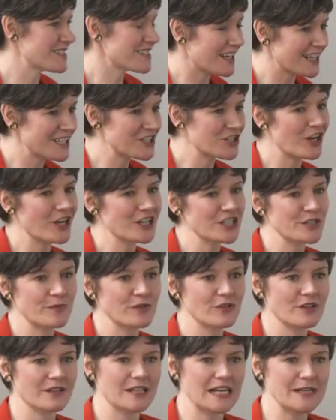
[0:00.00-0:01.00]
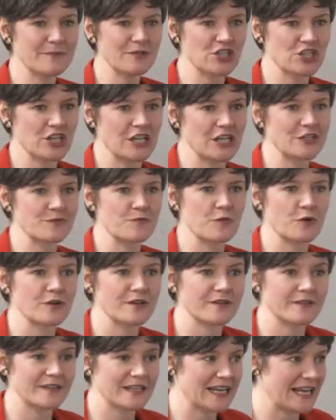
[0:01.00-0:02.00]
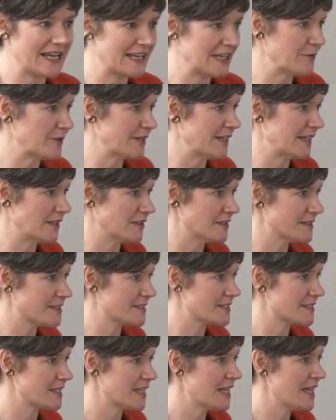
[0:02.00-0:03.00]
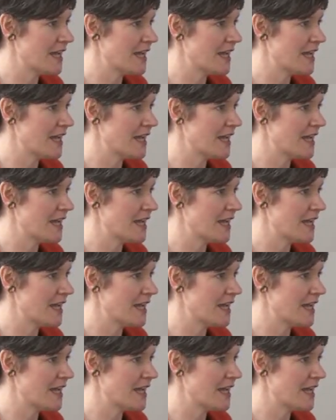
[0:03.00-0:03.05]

and I talked about climate change more than anyone else.